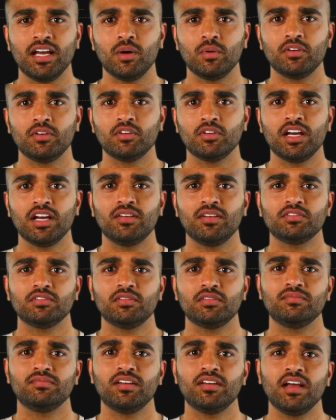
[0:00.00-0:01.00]
in your
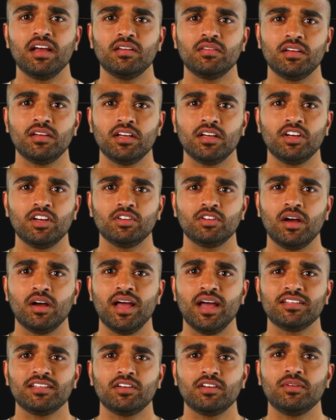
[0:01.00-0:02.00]
JavaScript file,
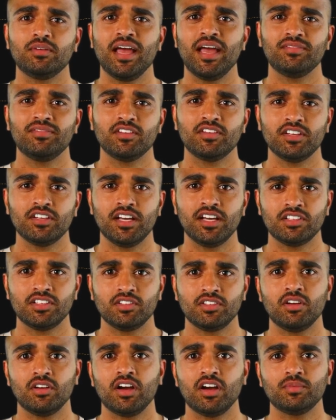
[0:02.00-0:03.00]
initialize a new CanvasJS
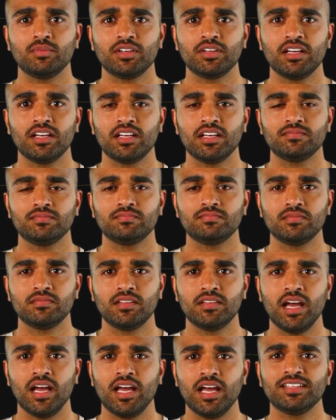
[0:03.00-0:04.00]
chart object.
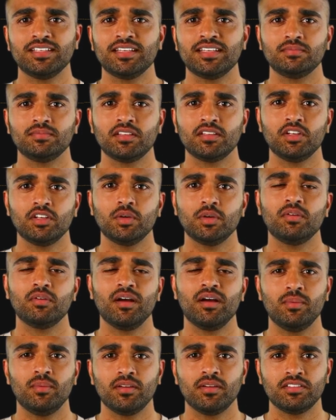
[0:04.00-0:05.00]
It accepts two
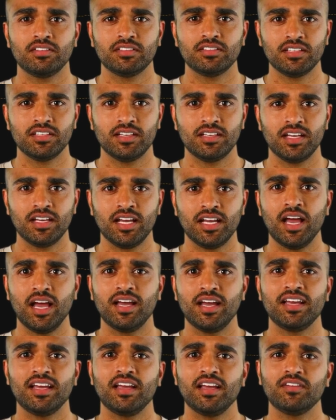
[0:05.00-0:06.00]
parameters, the
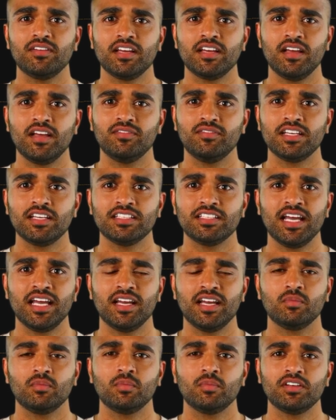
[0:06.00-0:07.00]
ID of the div
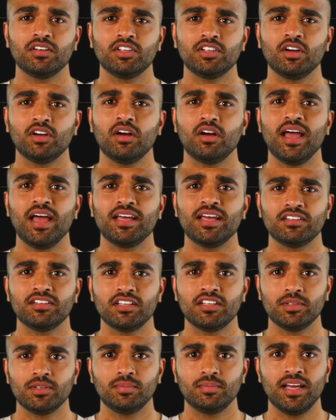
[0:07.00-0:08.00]
container where the chart has to be
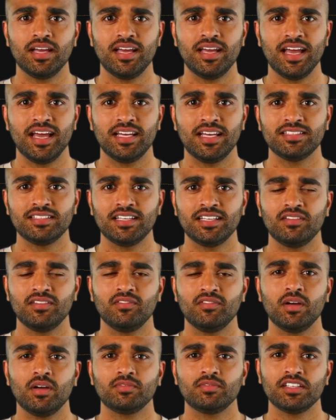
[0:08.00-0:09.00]
displayed and set of
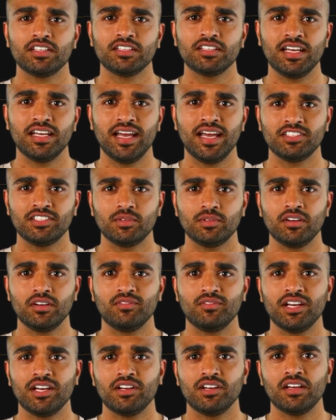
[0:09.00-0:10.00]
options that has to be
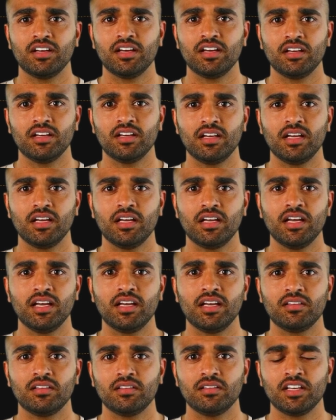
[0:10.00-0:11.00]
rendered.
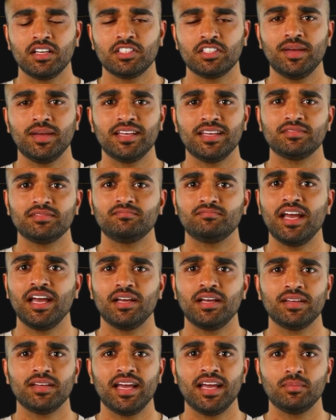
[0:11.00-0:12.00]
Here, let's pass some
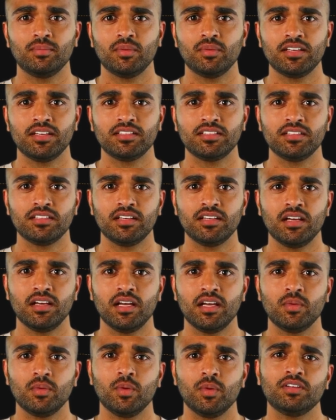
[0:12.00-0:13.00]
random data points.
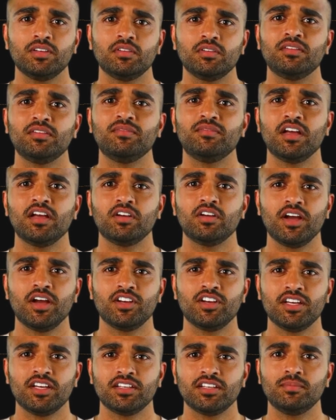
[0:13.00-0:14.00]
Once your
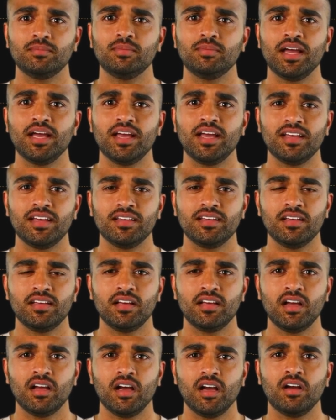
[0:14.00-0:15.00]
configuration is complete,
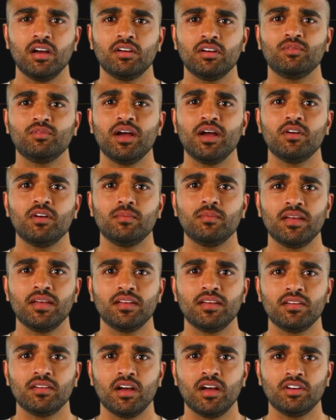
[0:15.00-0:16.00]
call the render
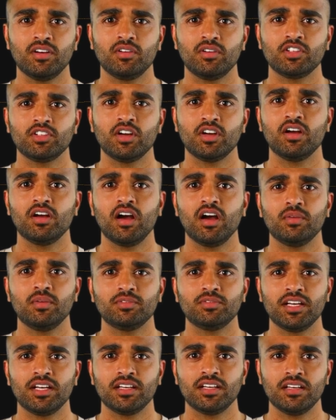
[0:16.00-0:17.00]
method on your chart
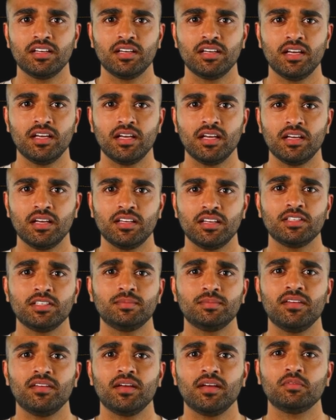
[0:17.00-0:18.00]
object. This
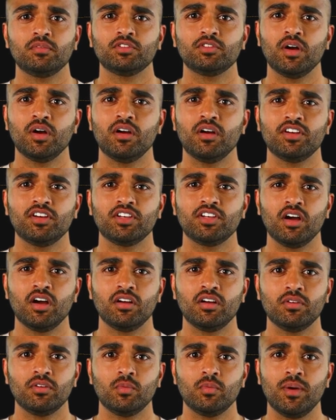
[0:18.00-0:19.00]
method will draw the chart
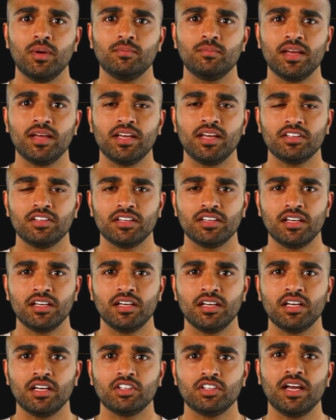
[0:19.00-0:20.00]
on the web page,
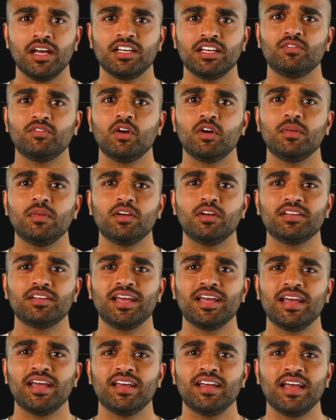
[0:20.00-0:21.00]
transforming your
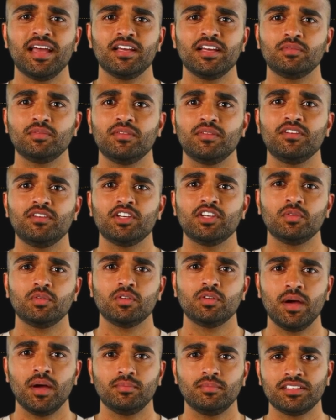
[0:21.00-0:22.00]
data into a visual
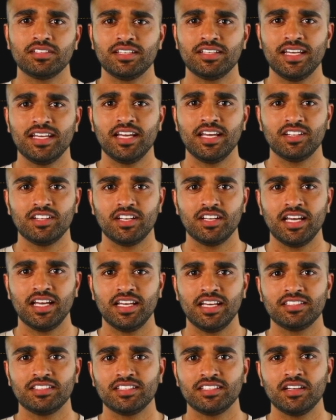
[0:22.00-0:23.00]
representation
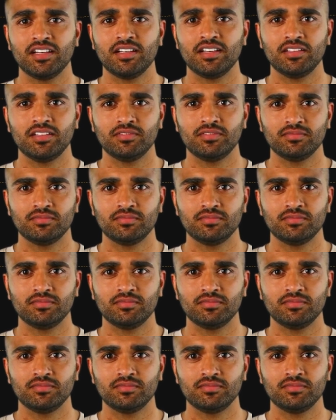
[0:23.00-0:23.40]
instantly.